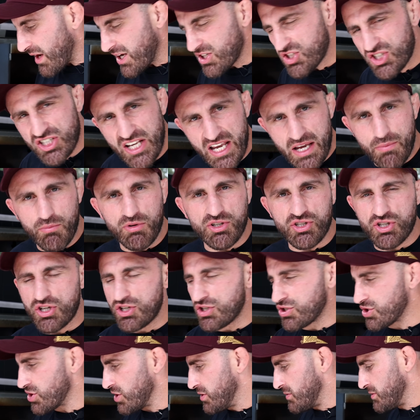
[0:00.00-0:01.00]

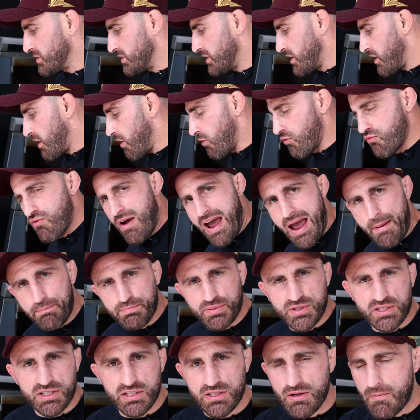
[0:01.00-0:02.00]
sandwiches,
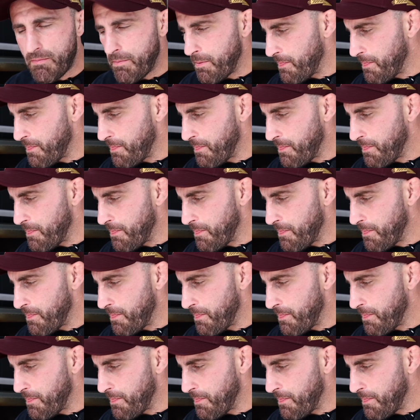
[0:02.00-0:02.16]
wraps,